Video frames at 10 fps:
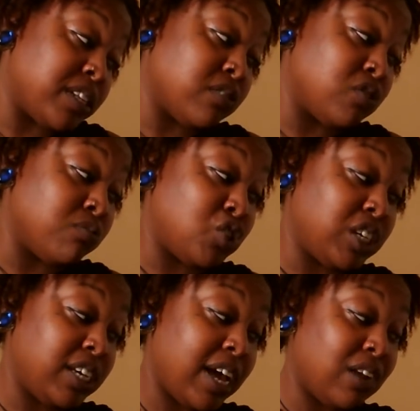So some
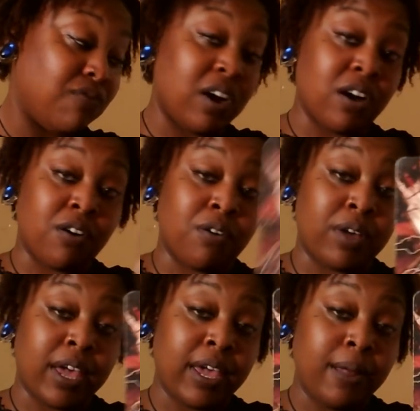shit gotta fall,
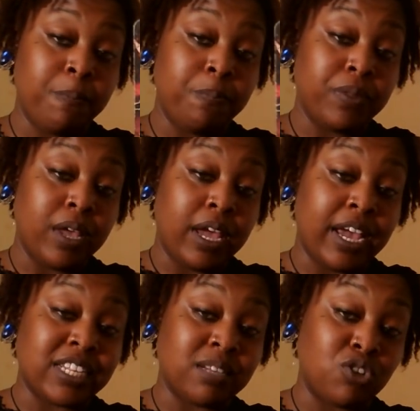okay?
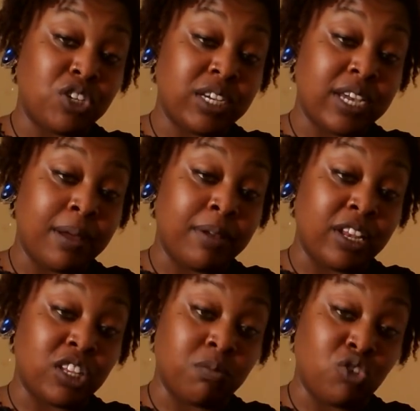and some shit
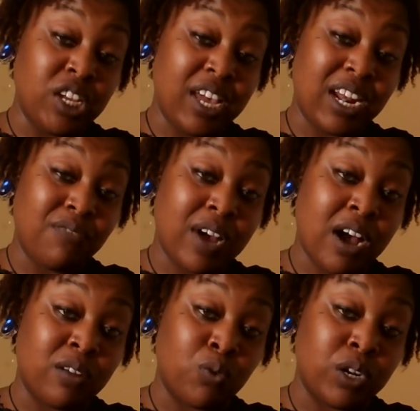some shit gotta
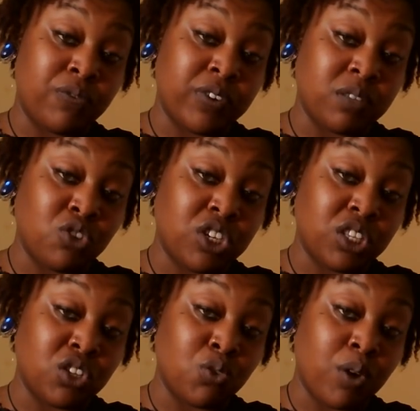fall in order for some shit
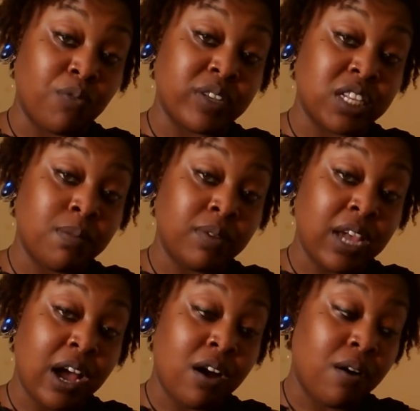to start. For some of
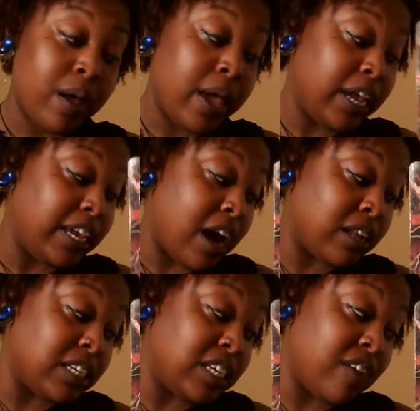y'all, y'all
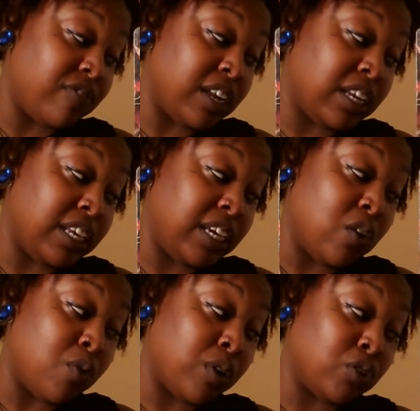are definitely
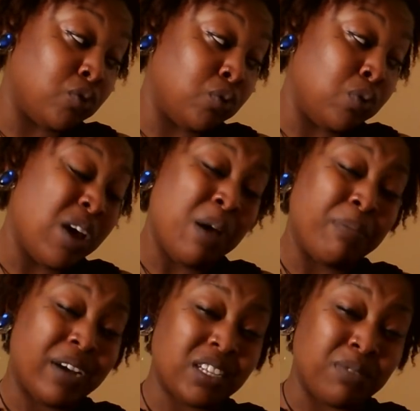going through
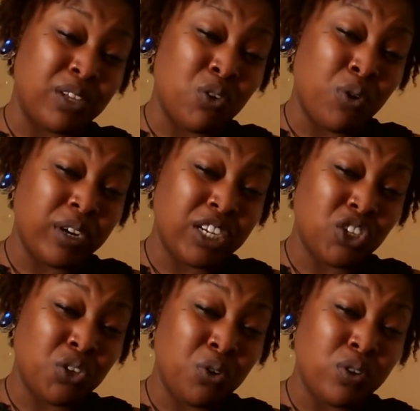possibly court
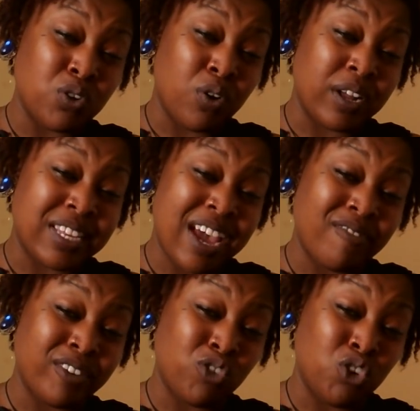issues or it's
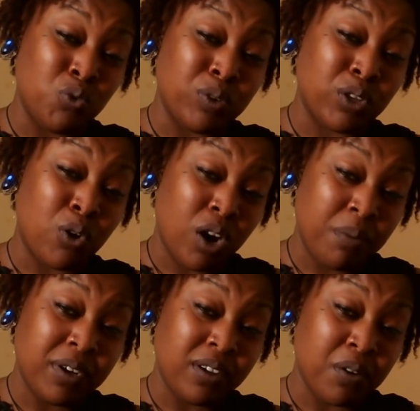having to do with
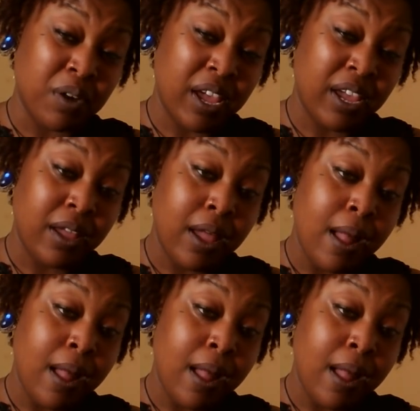karma, okay?